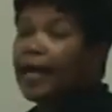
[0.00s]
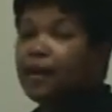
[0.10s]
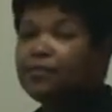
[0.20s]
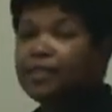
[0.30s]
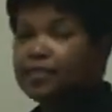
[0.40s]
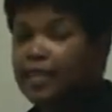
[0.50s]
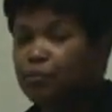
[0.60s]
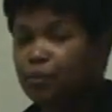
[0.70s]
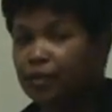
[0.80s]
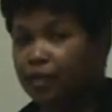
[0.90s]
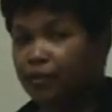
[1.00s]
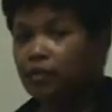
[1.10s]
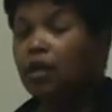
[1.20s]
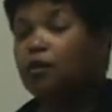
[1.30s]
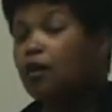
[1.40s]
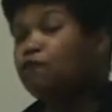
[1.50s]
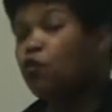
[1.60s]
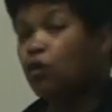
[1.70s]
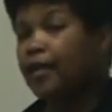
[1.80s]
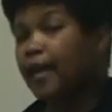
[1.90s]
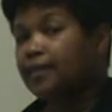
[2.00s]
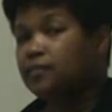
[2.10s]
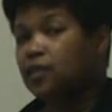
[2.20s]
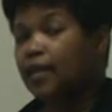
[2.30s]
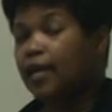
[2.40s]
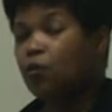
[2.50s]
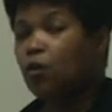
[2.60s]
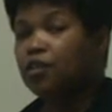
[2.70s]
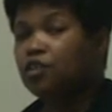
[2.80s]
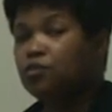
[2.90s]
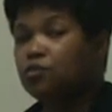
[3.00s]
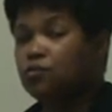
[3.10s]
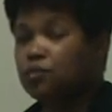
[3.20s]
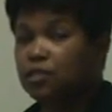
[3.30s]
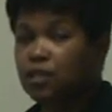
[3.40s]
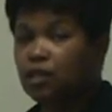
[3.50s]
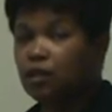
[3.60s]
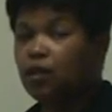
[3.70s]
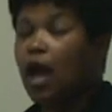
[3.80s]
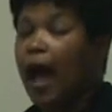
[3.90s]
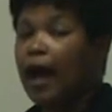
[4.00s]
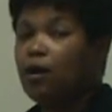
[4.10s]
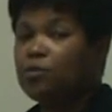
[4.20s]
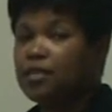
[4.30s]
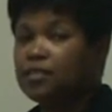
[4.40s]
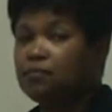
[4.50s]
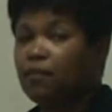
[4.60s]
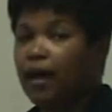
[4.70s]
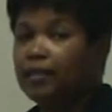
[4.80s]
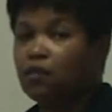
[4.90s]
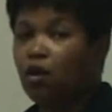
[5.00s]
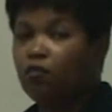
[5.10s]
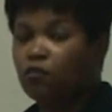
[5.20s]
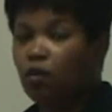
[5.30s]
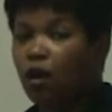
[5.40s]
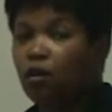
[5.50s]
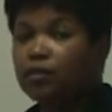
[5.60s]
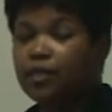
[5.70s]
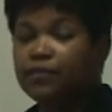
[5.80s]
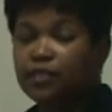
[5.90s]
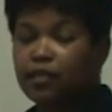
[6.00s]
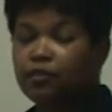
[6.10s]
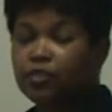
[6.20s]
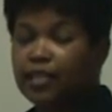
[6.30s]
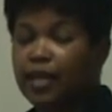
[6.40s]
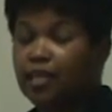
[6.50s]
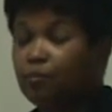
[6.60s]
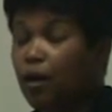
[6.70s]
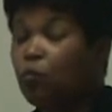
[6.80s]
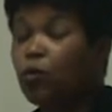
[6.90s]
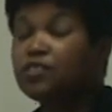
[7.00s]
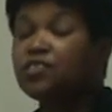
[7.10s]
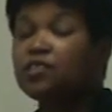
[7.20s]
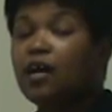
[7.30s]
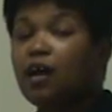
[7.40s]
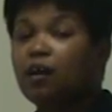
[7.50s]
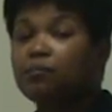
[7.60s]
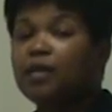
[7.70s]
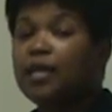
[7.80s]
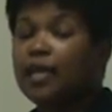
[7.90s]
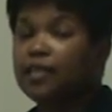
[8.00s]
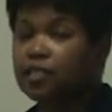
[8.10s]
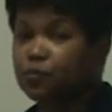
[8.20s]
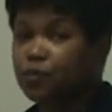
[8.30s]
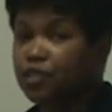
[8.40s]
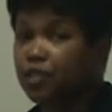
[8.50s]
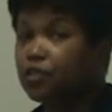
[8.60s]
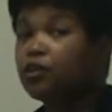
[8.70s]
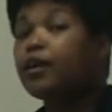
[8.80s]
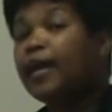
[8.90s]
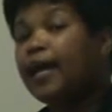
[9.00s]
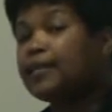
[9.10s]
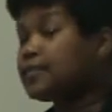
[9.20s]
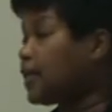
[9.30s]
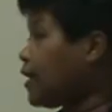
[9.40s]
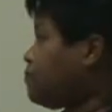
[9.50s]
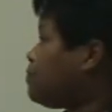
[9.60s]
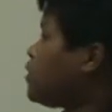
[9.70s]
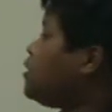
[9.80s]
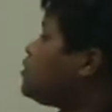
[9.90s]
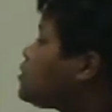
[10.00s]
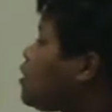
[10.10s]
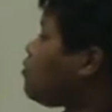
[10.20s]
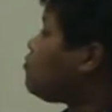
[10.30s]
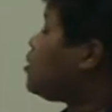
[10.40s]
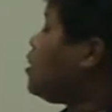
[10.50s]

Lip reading: have an example here of forecasting, and I want you to see how this might overall give us an understanding about what's to come in this particular essay. So